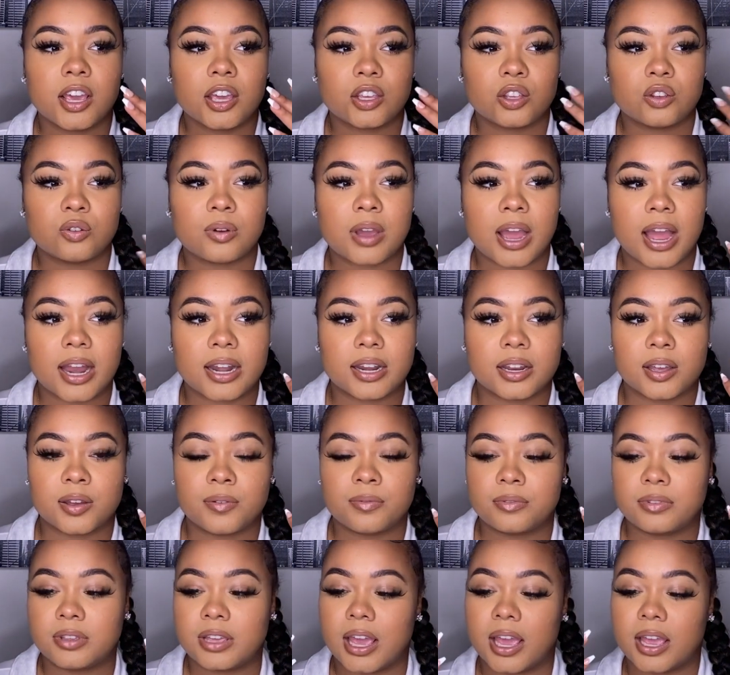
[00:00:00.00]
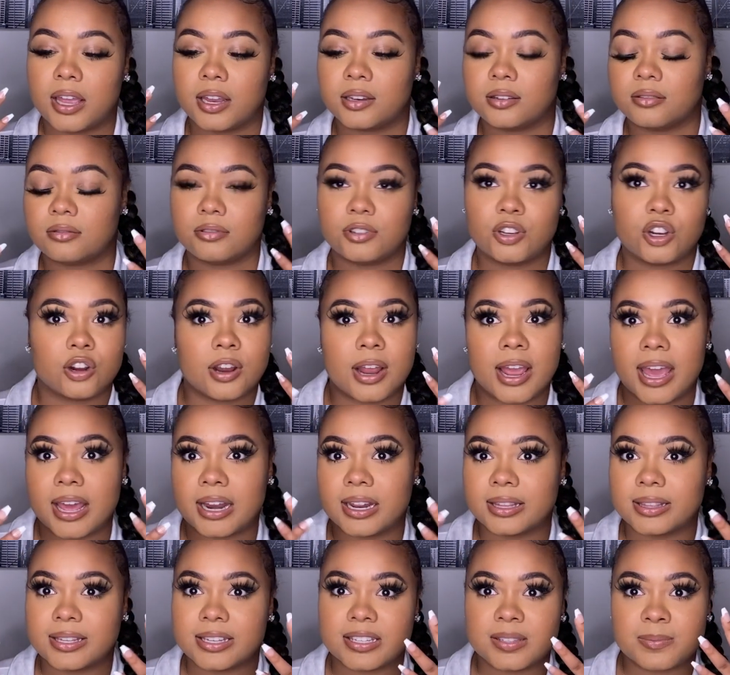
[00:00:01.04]
you kind of get your head
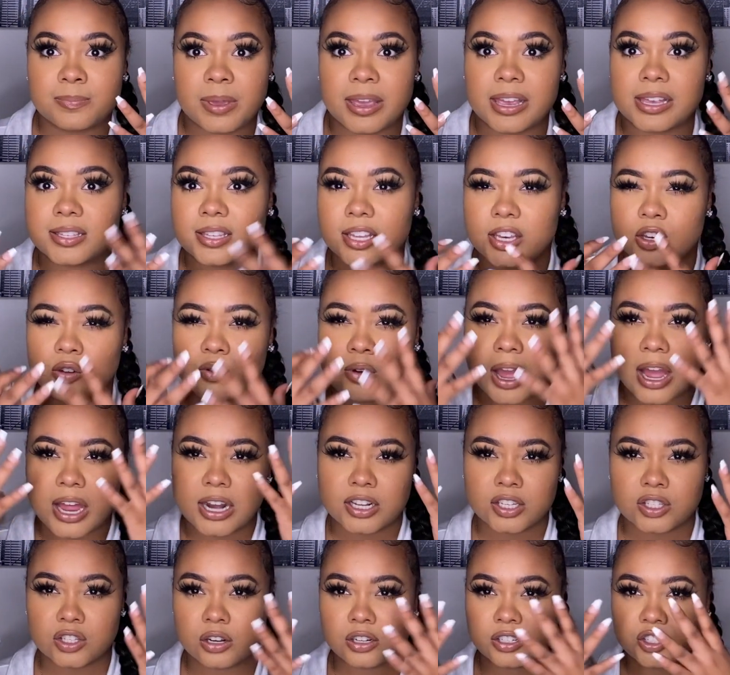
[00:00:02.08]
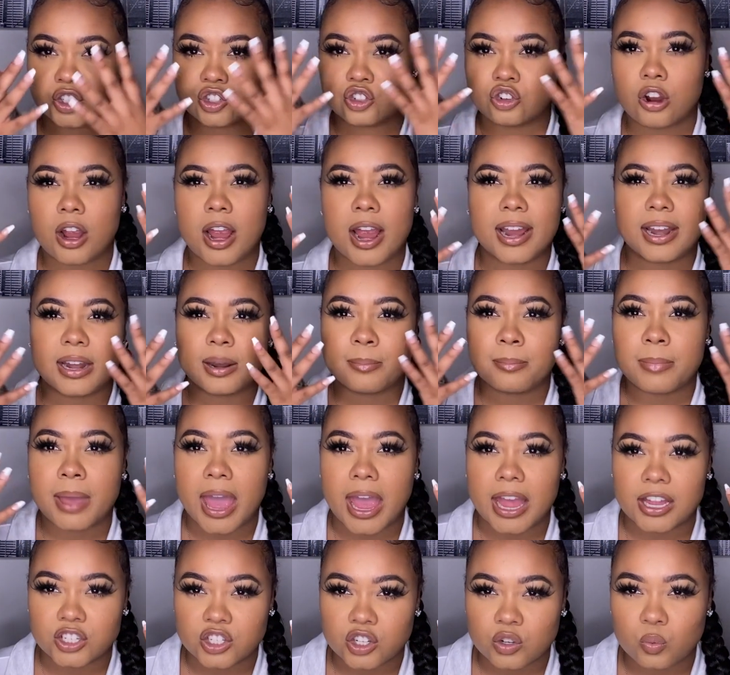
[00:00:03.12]
in a space and you kind of start to try and
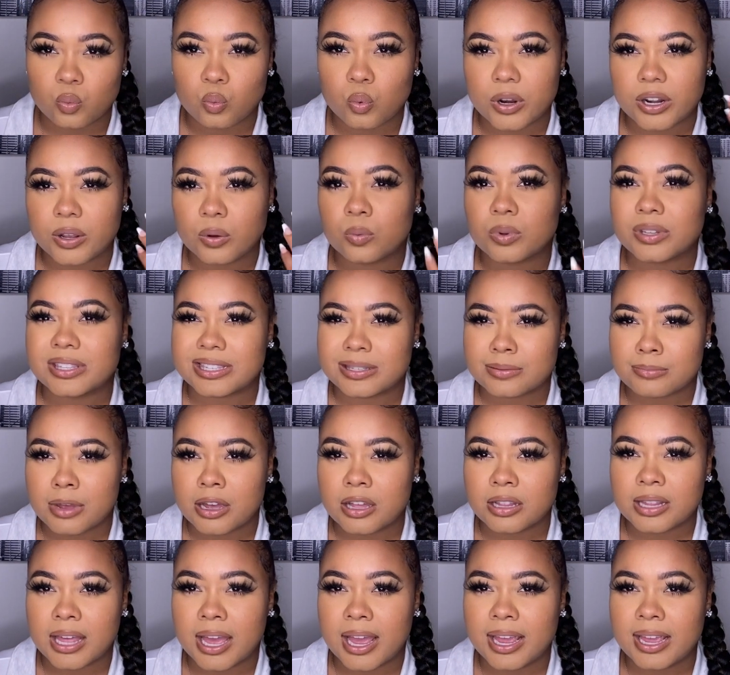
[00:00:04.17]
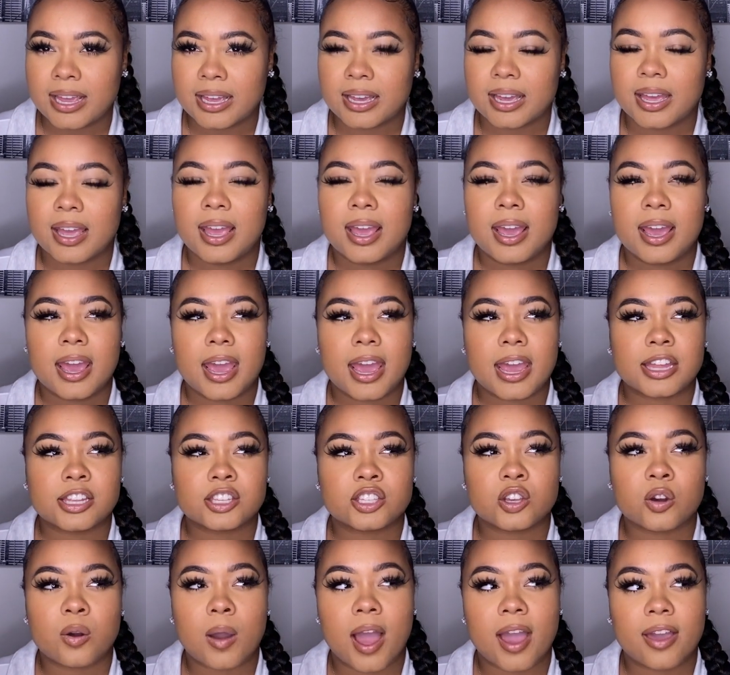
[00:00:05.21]
imagine what it would smell like. And
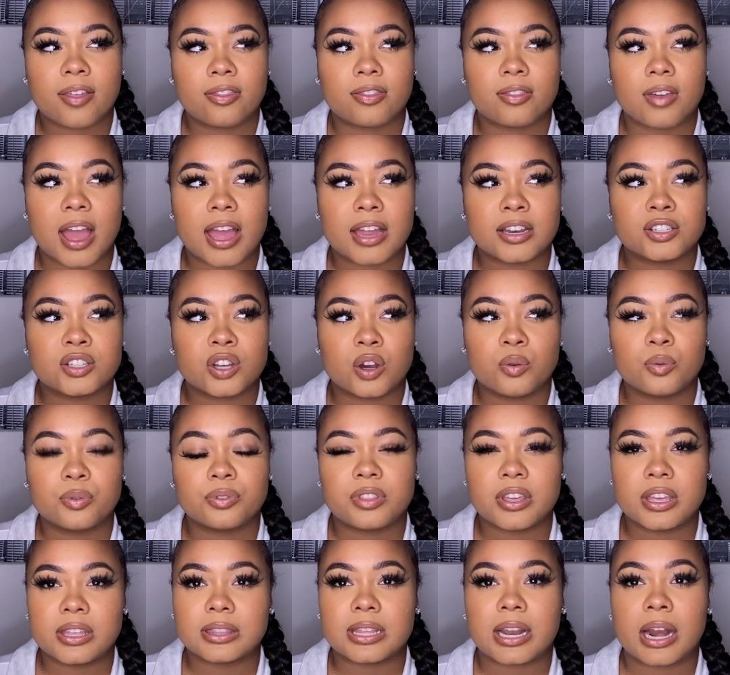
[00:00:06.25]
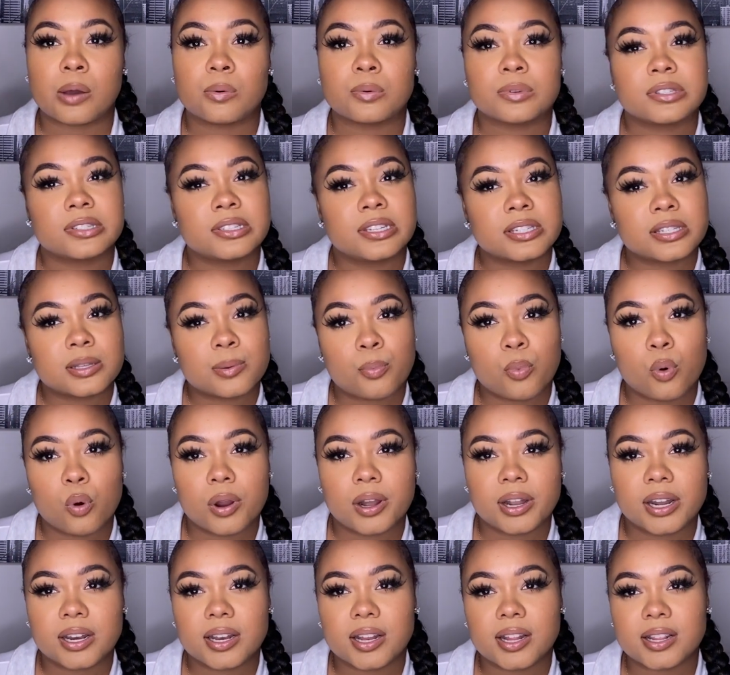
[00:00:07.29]
so I don't think that I was
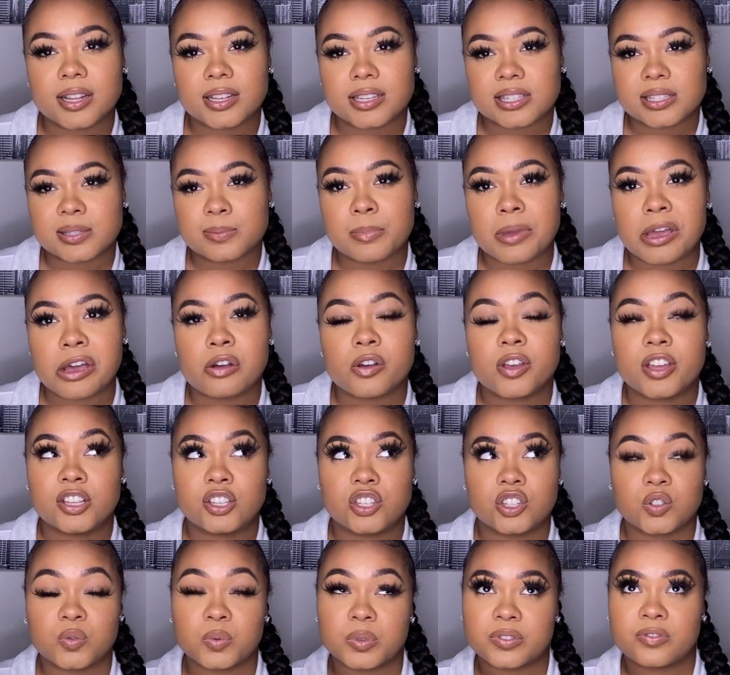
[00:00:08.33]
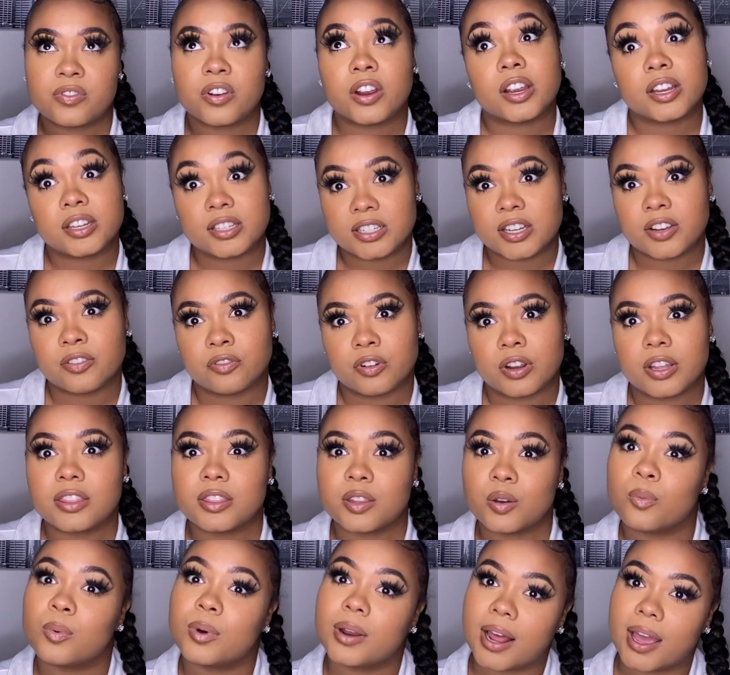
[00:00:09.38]
disappointed in the smell. It just was very different than
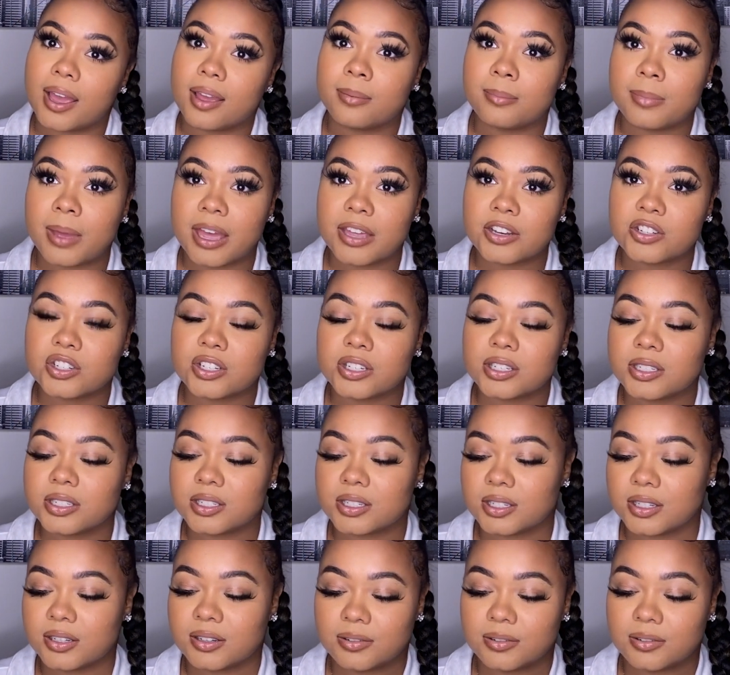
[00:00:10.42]
what I imagined.